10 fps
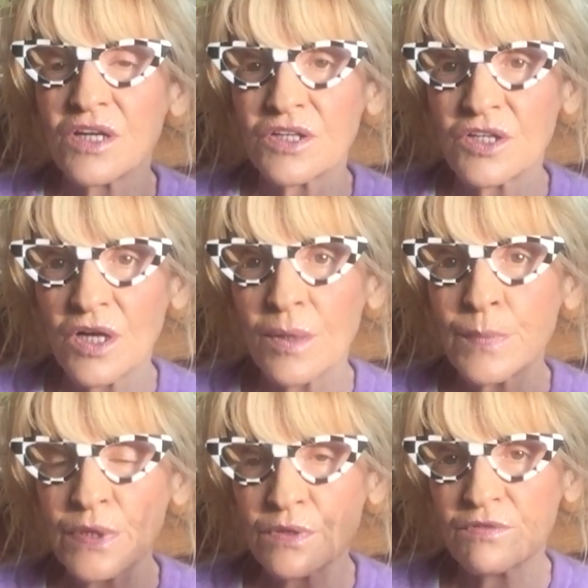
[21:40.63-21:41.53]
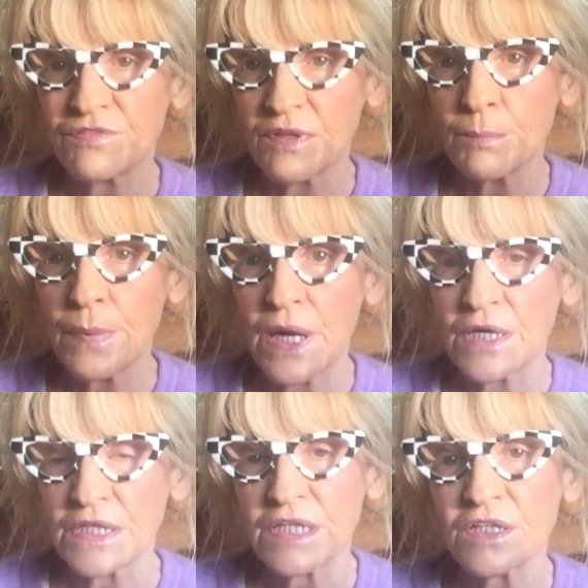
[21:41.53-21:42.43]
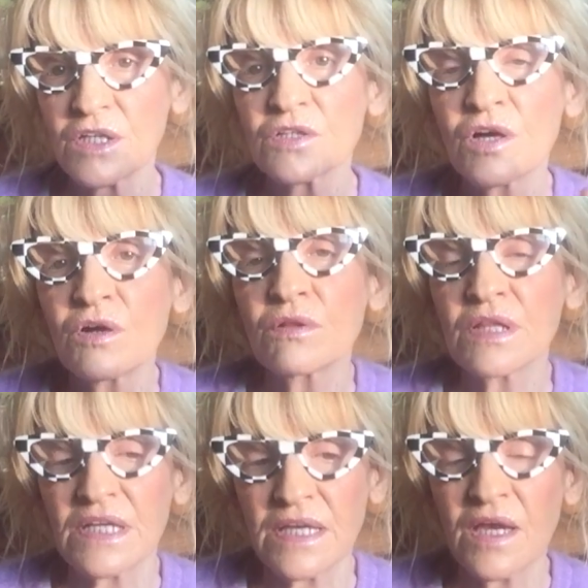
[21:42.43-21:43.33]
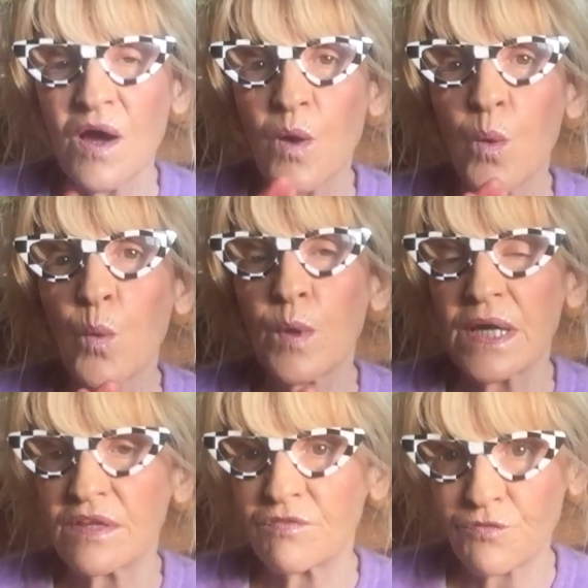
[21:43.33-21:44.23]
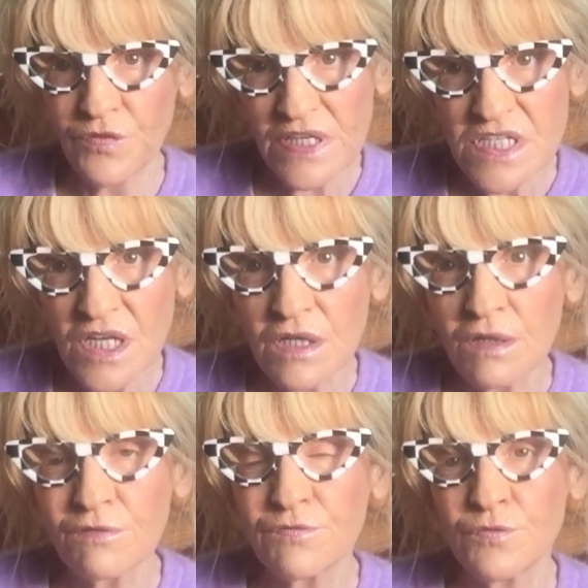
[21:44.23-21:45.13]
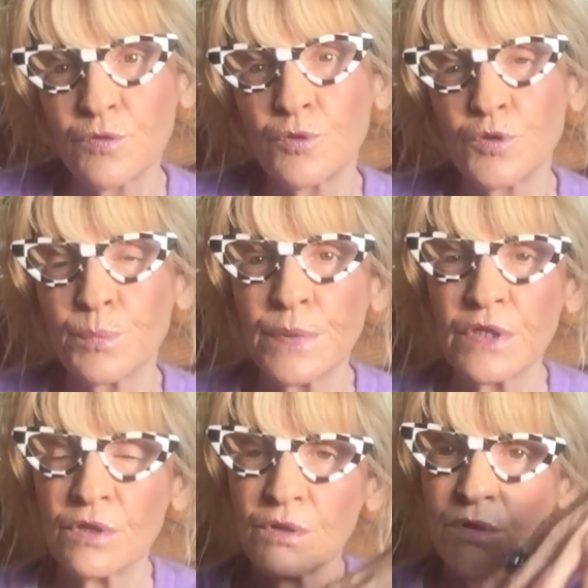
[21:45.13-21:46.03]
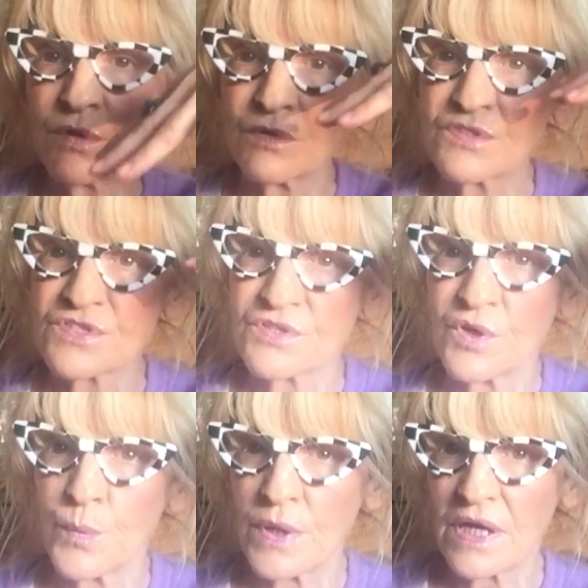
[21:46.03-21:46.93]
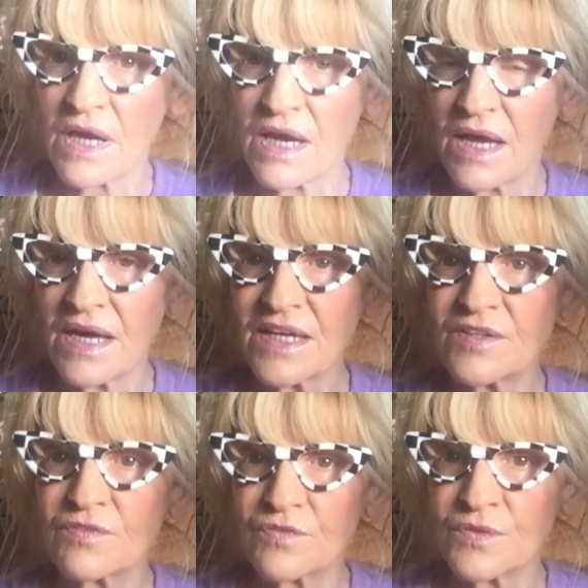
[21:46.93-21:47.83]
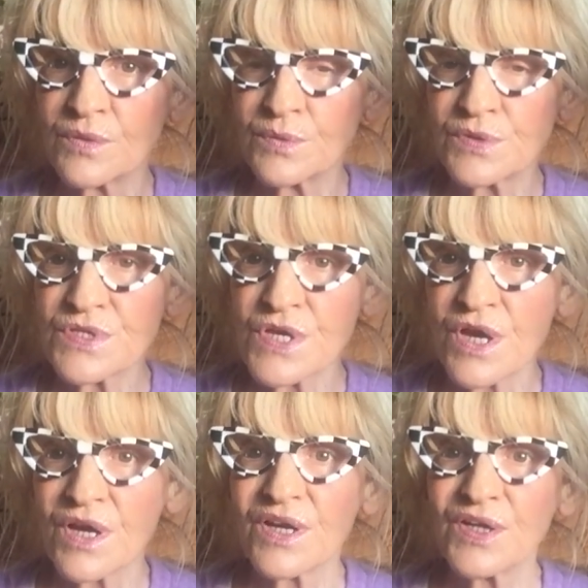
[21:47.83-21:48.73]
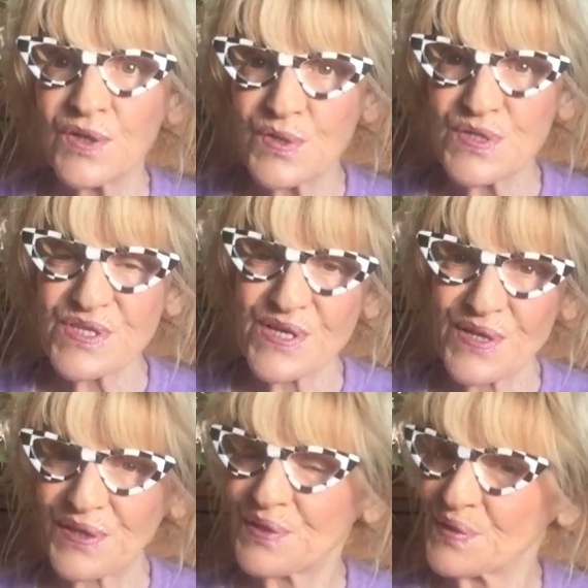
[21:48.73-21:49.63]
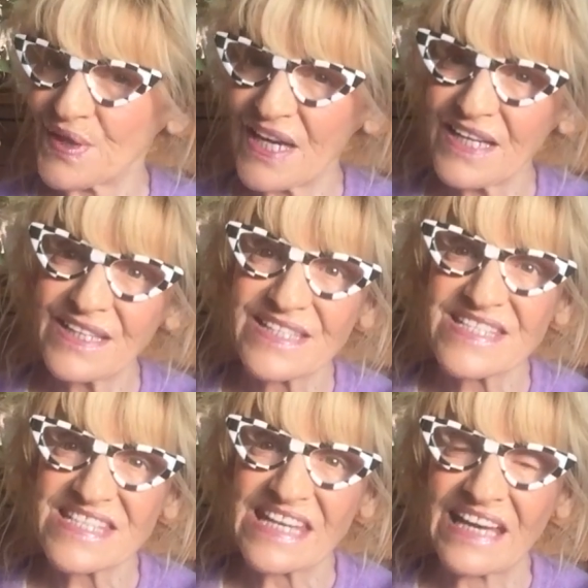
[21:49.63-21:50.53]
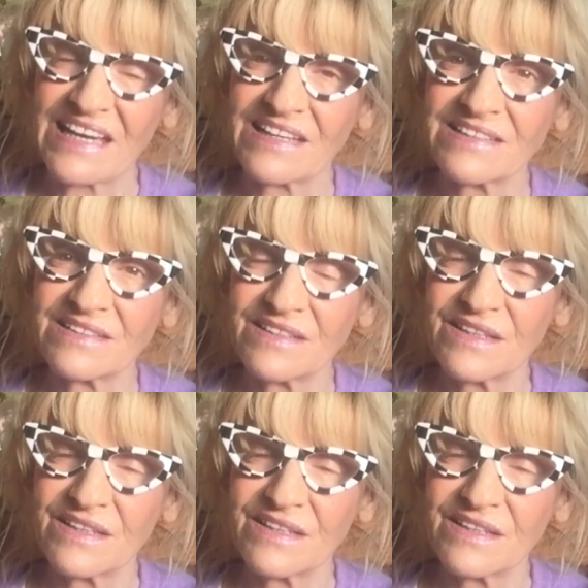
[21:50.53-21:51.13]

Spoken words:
your beautiful body, not only with physical food but also with light foods, you start to understand